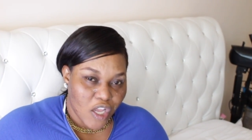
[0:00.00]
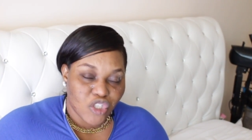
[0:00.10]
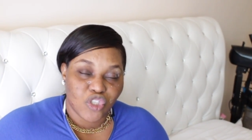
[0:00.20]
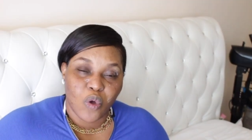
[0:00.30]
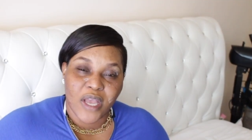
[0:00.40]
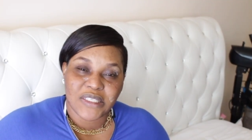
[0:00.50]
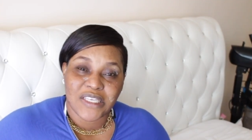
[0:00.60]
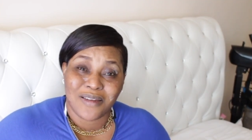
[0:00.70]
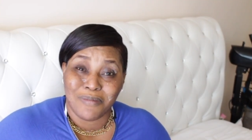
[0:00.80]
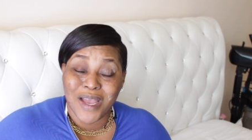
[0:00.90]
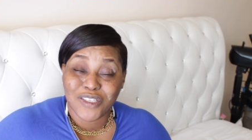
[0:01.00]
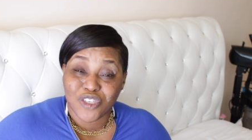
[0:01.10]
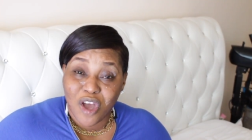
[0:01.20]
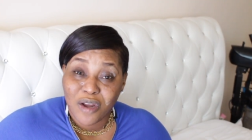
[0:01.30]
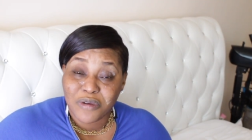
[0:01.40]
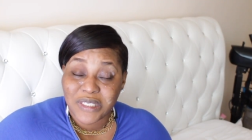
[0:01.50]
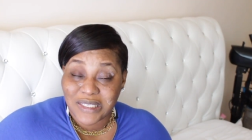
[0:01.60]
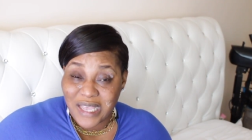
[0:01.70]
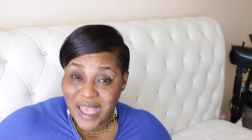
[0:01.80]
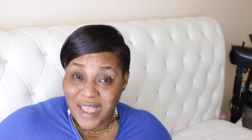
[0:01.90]
So I said, my daughter
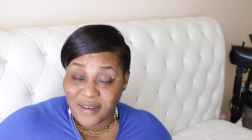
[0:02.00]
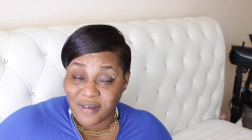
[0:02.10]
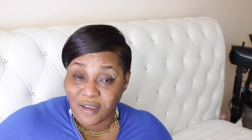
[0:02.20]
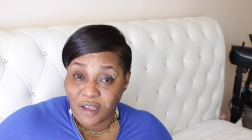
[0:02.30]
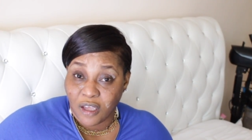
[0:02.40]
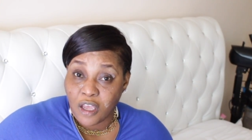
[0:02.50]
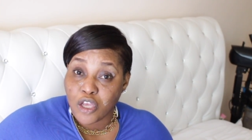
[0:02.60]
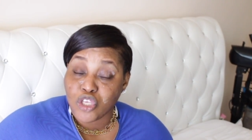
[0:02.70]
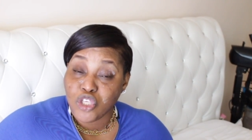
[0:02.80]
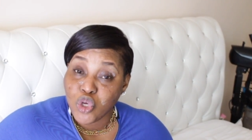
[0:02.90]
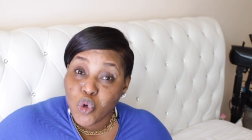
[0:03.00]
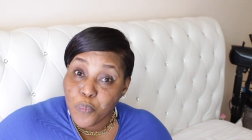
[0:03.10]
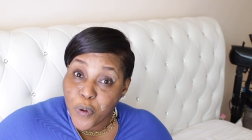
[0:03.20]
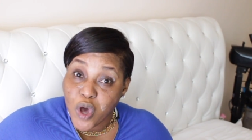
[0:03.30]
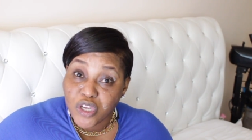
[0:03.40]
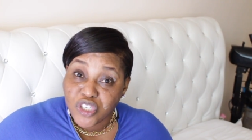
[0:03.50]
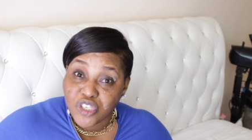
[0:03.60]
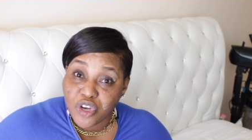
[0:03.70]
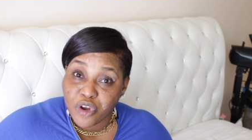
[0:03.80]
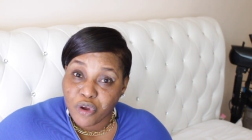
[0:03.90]
said you
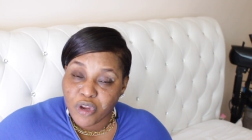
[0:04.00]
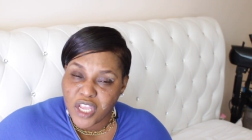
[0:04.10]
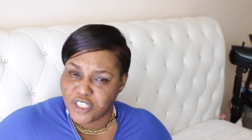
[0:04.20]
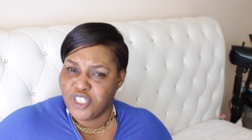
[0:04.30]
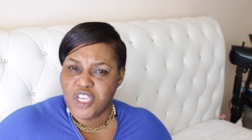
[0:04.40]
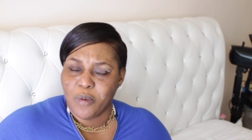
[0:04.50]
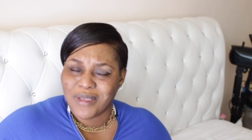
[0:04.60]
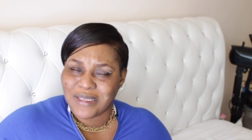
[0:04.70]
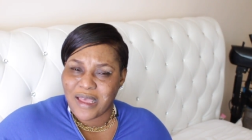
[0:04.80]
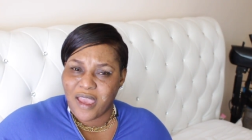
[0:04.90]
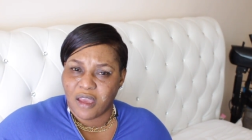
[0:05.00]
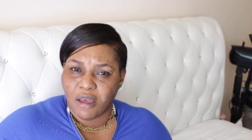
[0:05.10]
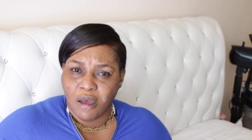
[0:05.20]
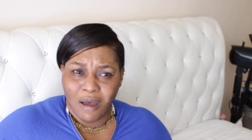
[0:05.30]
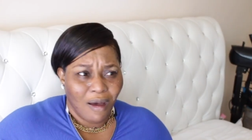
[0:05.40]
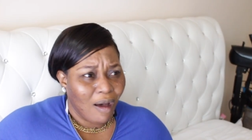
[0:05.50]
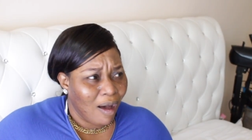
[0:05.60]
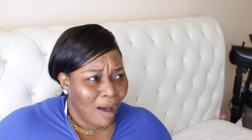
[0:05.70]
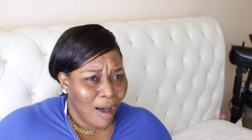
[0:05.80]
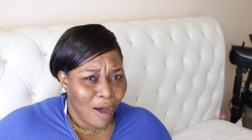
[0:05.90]
pushed her. And she was like,
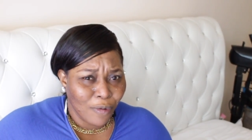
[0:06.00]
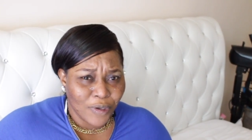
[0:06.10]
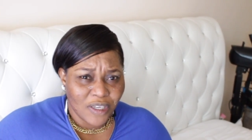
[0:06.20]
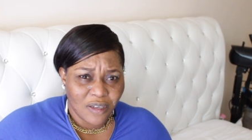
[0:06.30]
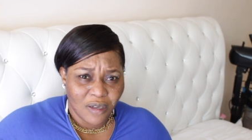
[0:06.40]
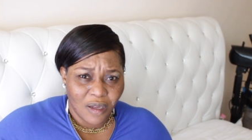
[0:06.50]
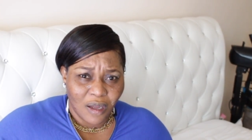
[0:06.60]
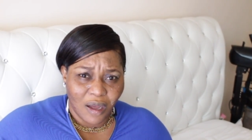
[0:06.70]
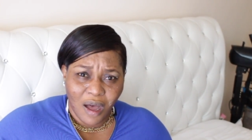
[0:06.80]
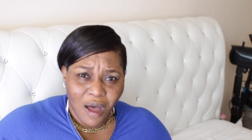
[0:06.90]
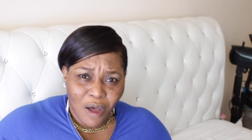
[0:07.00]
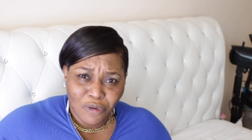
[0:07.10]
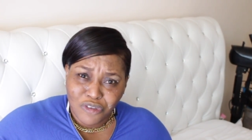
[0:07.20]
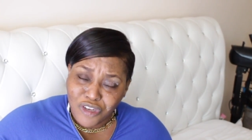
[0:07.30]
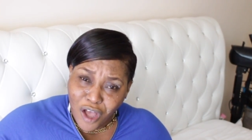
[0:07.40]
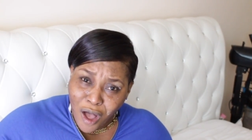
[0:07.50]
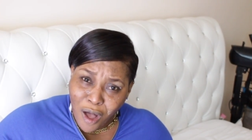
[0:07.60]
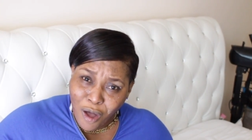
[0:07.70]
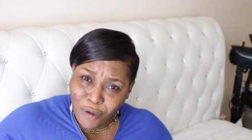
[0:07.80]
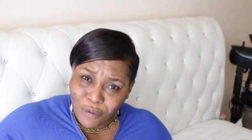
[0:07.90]
oh
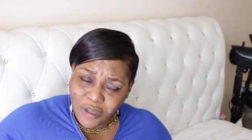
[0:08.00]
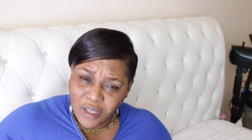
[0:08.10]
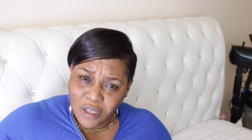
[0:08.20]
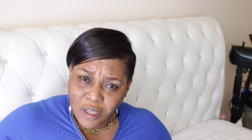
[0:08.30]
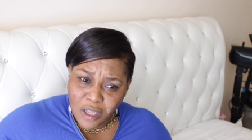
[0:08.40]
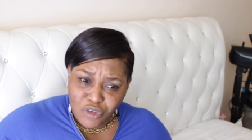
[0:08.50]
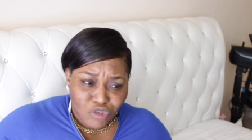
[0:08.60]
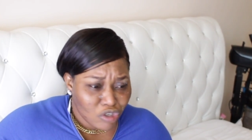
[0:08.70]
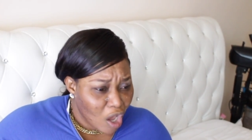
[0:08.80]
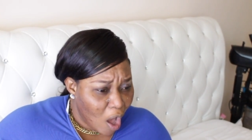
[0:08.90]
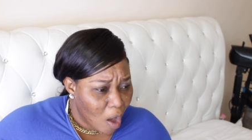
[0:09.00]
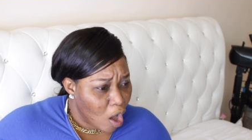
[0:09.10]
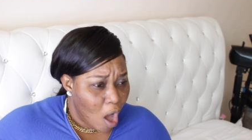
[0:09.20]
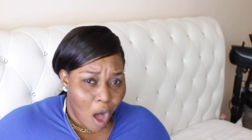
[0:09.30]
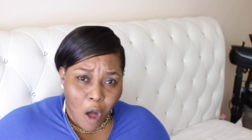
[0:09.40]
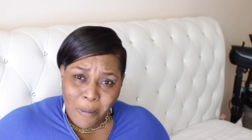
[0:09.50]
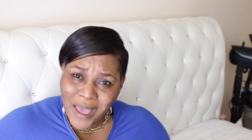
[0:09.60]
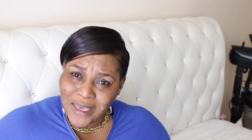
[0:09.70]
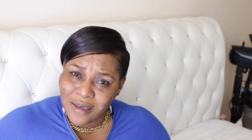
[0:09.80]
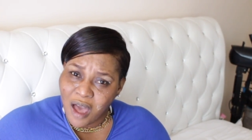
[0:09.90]
no. No, oh
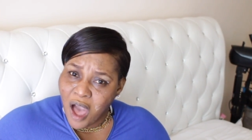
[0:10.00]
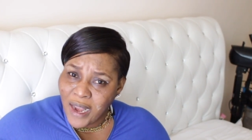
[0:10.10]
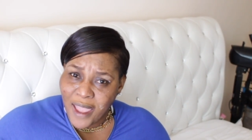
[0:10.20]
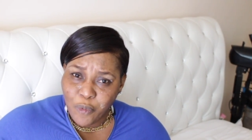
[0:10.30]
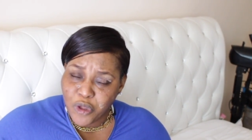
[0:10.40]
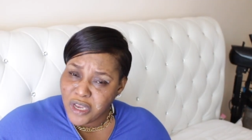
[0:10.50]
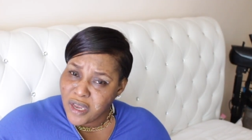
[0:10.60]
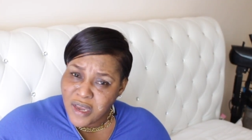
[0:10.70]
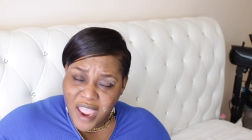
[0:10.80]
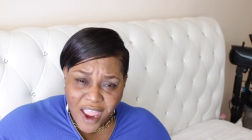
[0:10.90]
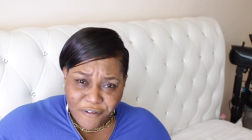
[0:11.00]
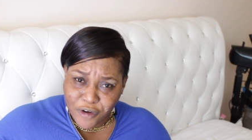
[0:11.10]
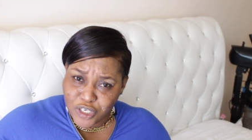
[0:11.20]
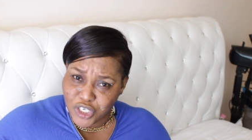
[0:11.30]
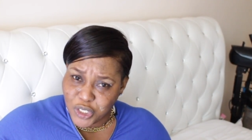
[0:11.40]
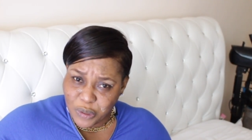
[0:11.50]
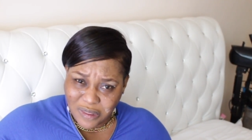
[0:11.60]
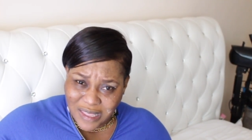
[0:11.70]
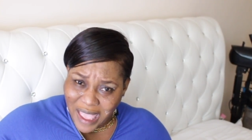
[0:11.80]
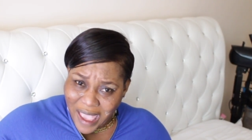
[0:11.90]
my God, I would never
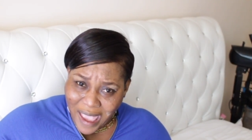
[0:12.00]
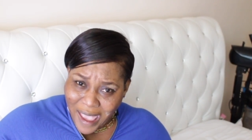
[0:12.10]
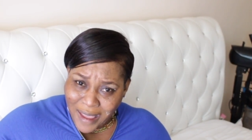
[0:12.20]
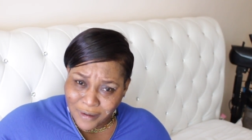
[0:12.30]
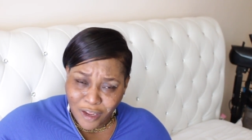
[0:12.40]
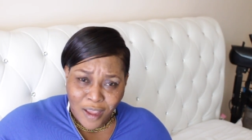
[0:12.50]
do that.